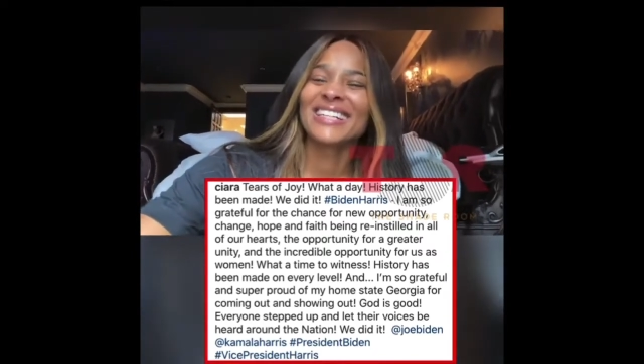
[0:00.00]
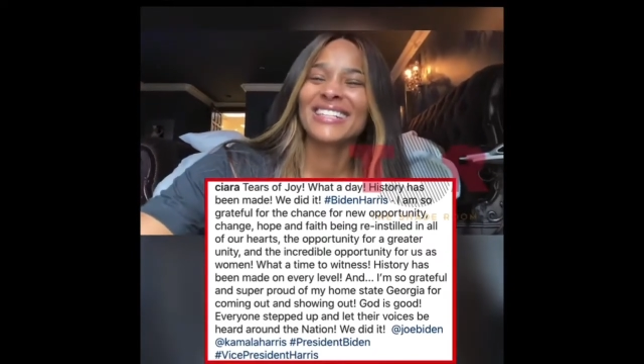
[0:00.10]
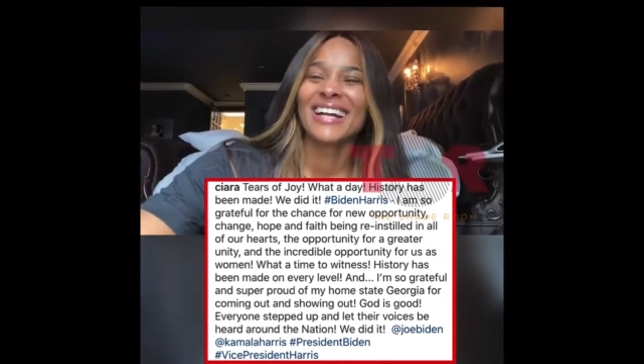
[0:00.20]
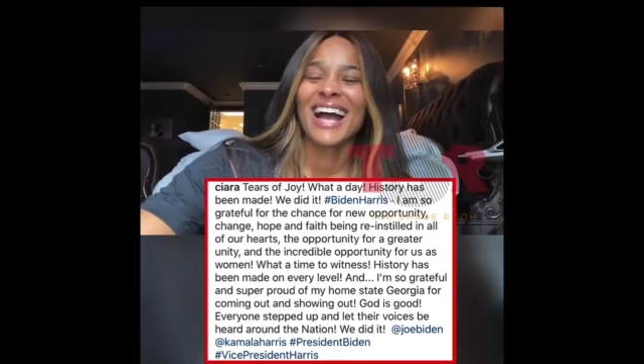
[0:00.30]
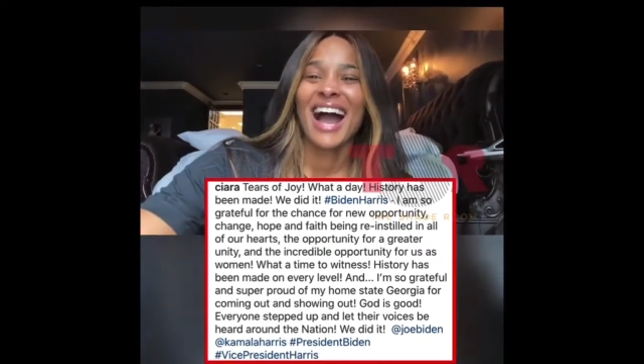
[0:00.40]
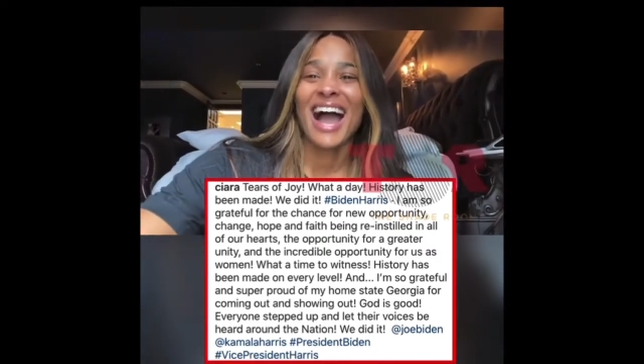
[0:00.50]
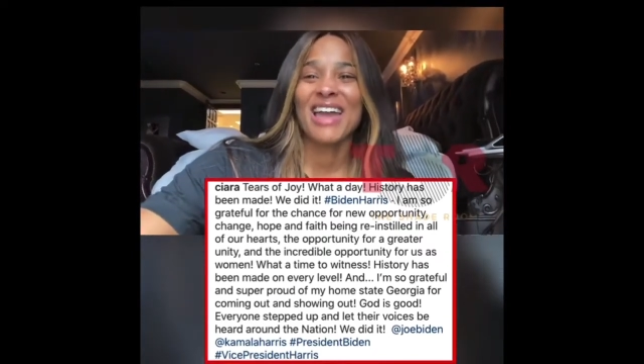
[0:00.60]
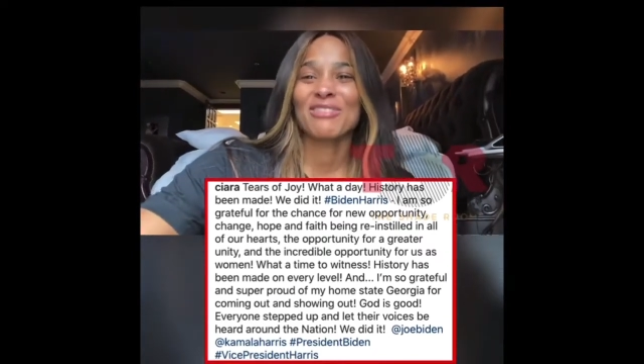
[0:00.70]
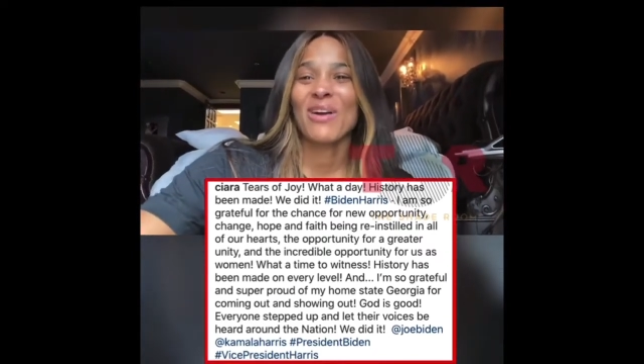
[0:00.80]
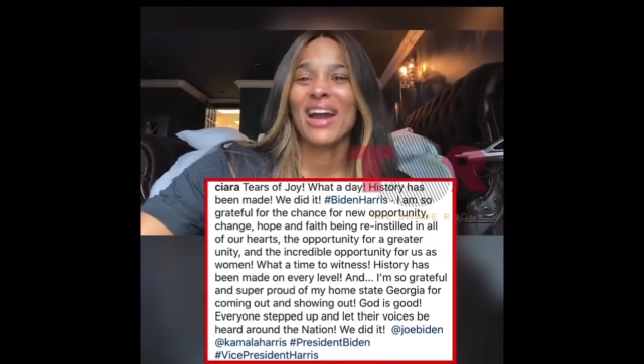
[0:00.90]
It says
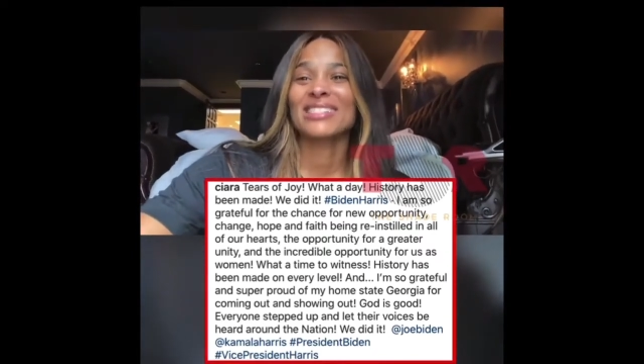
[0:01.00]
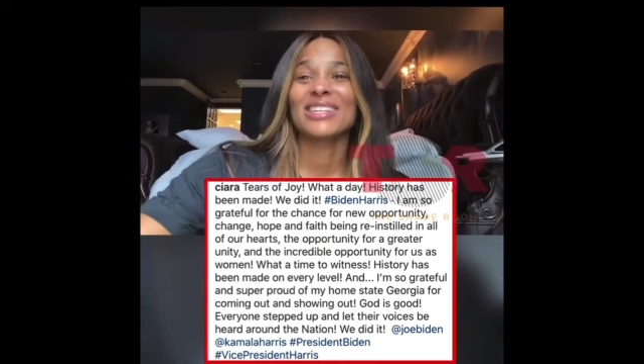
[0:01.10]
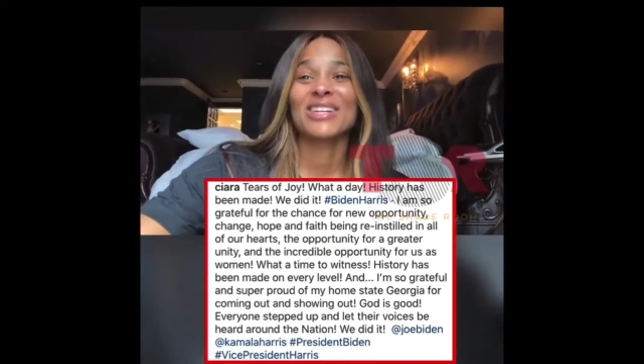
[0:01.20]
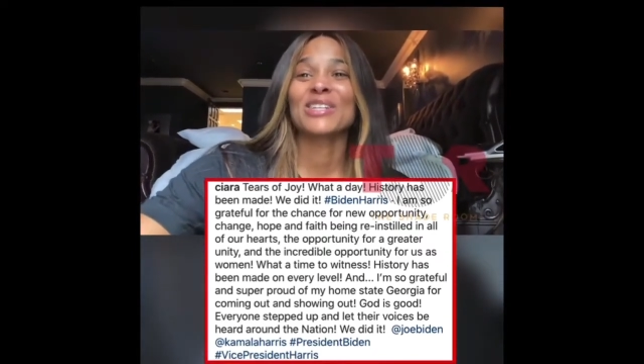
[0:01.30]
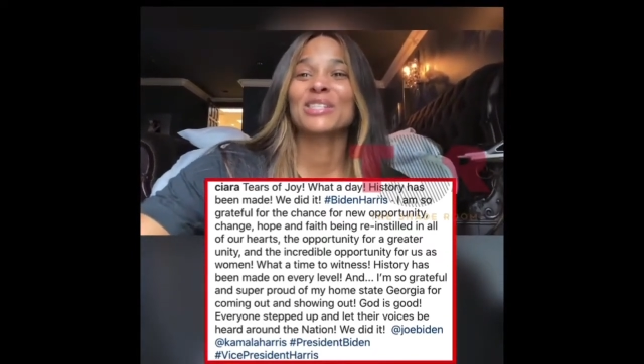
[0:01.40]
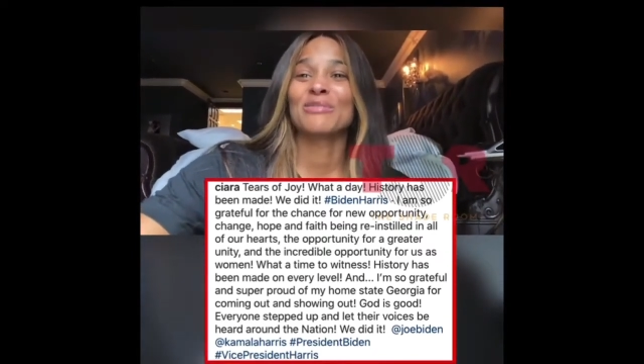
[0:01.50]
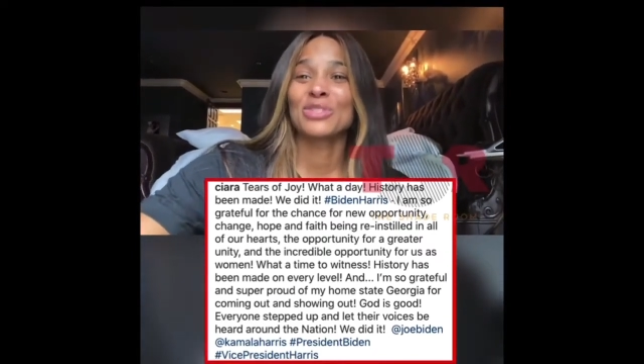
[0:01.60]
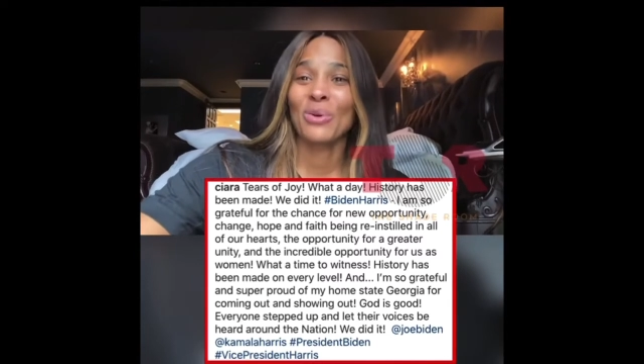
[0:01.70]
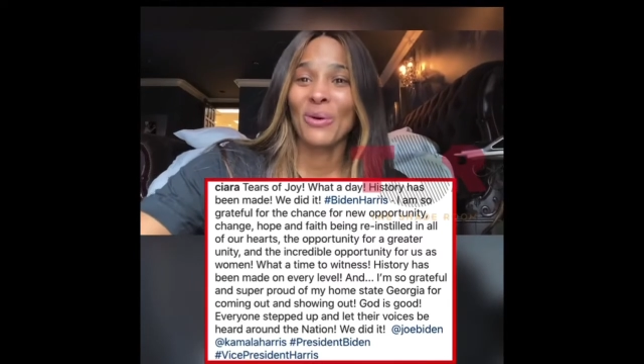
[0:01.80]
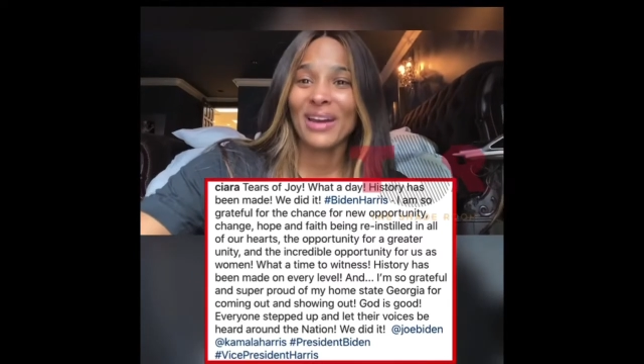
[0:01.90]
deliver every man his soul.
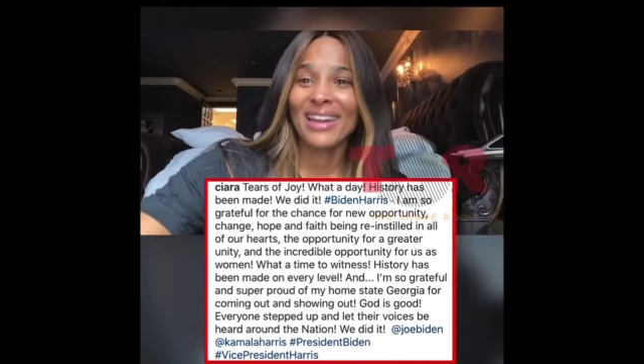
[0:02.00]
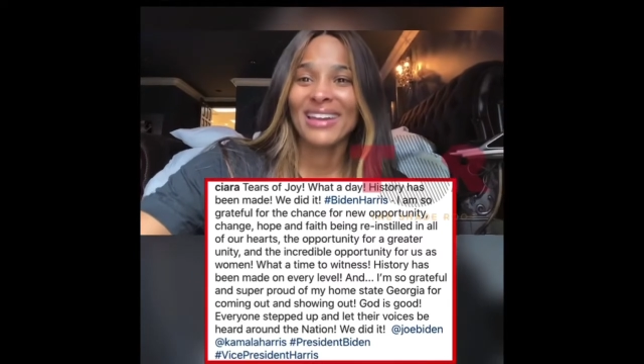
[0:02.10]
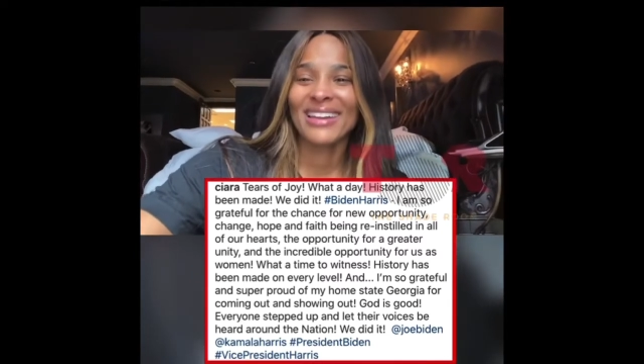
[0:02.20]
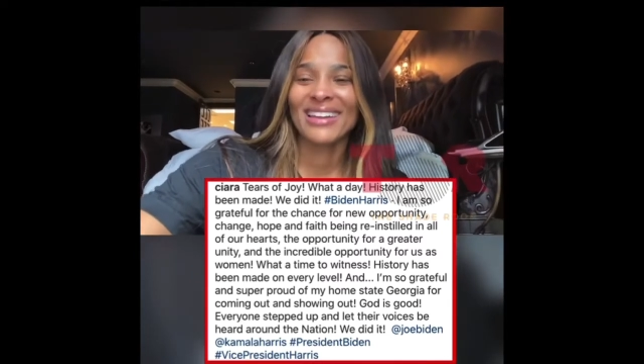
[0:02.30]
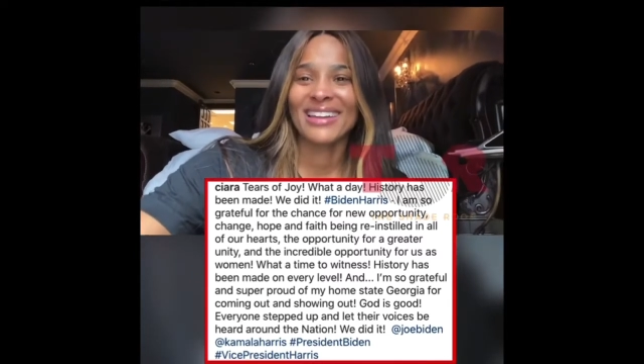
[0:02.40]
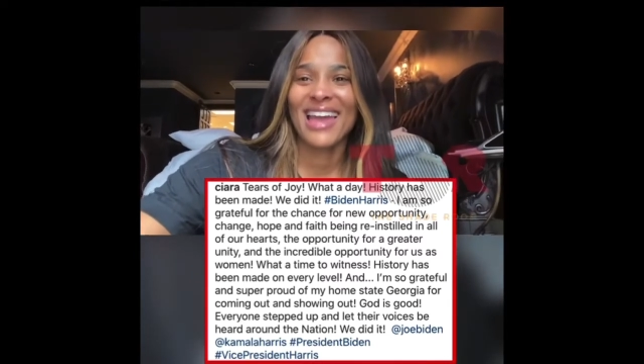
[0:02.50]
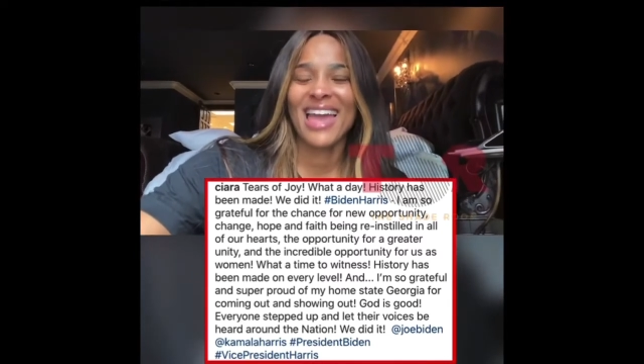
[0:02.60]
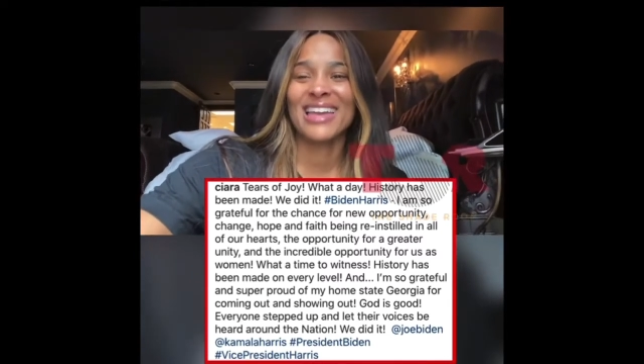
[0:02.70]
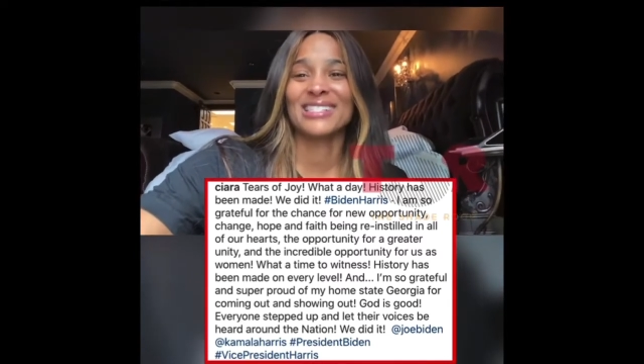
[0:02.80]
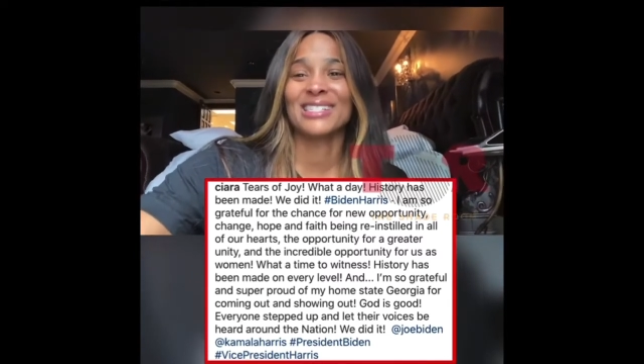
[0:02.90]
Spiritually
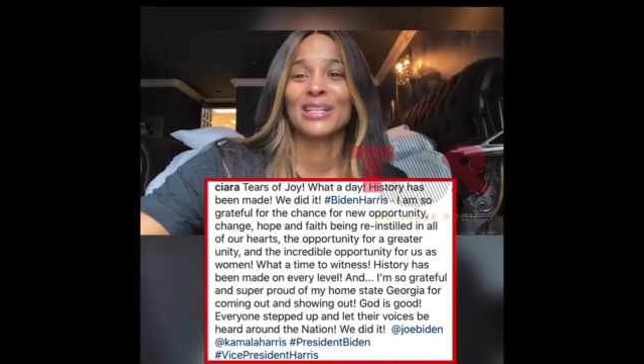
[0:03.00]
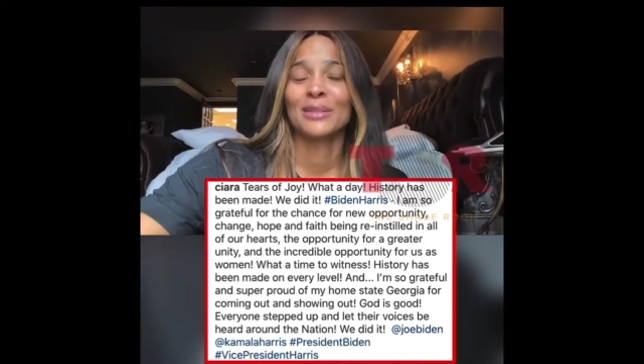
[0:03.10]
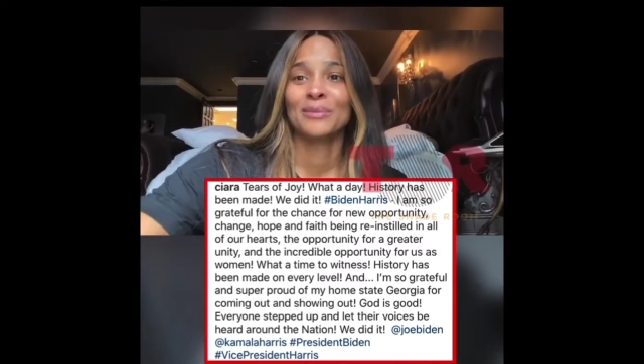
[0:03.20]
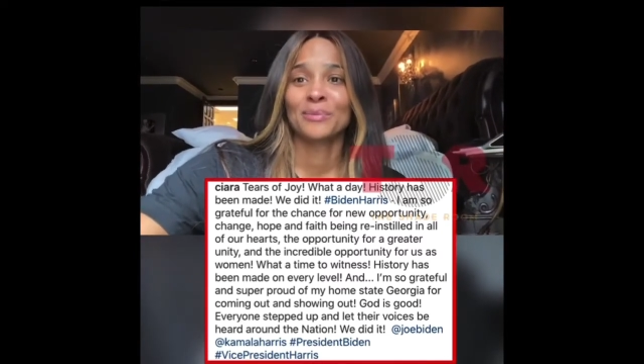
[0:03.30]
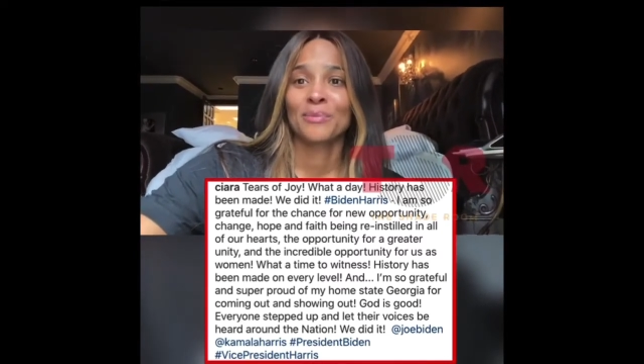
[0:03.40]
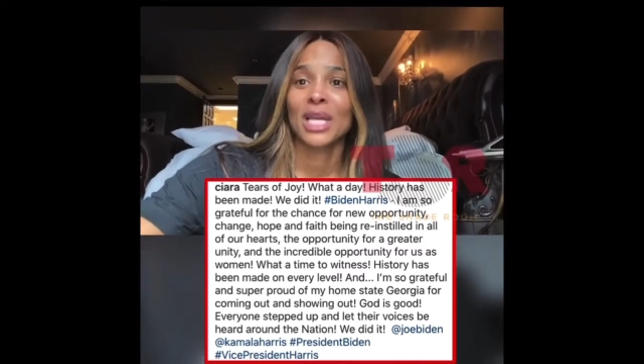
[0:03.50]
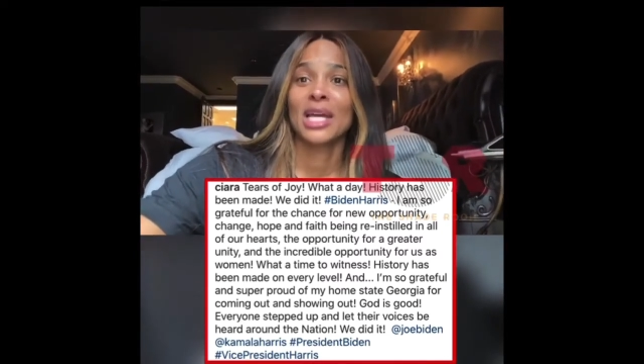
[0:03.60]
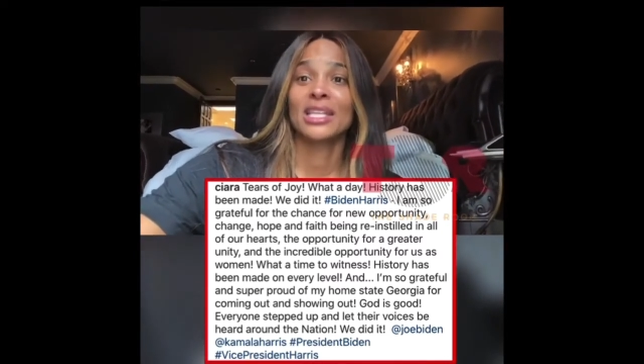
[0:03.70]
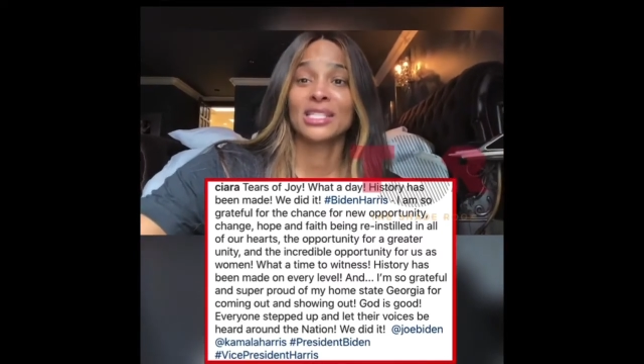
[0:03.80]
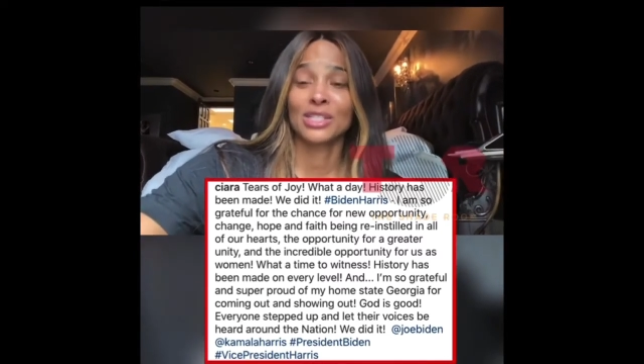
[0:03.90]
disconnect from this
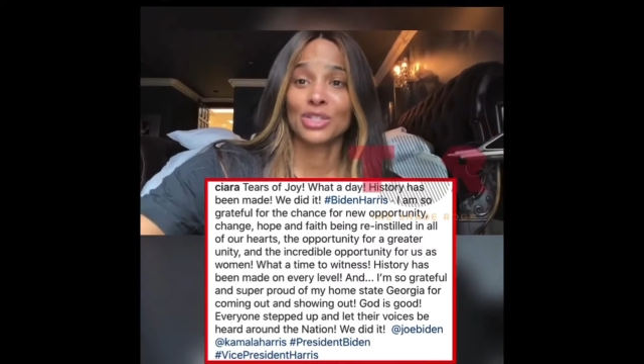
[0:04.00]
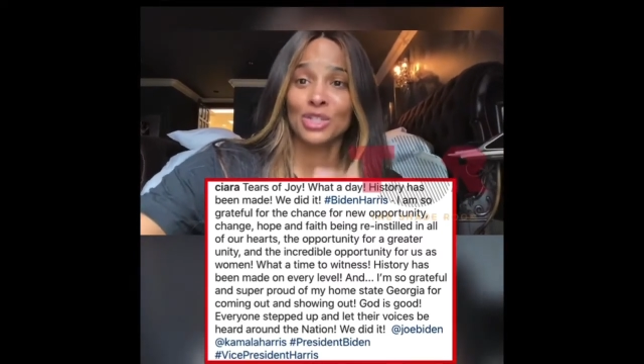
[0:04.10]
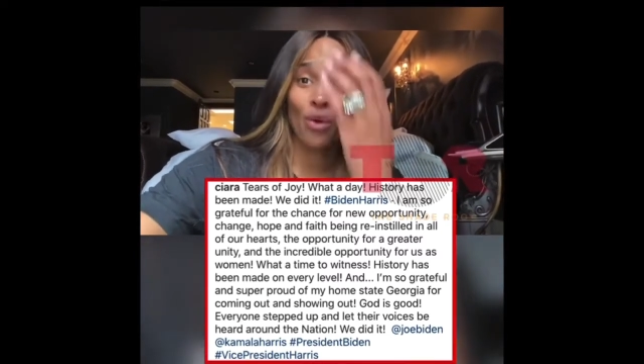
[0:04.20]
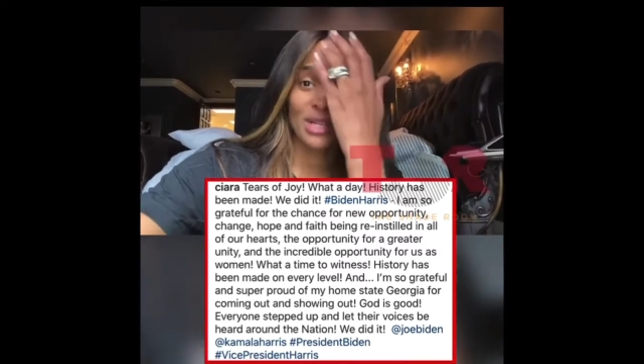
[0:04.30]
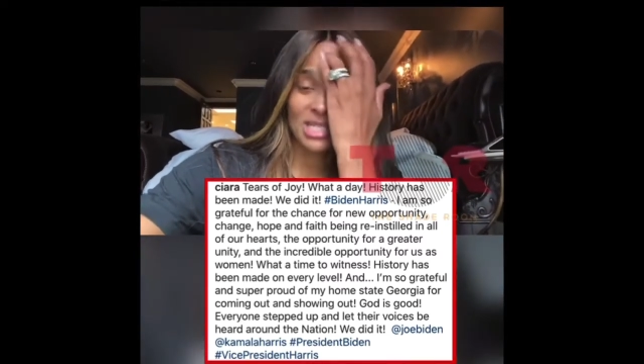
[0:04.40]
place, man.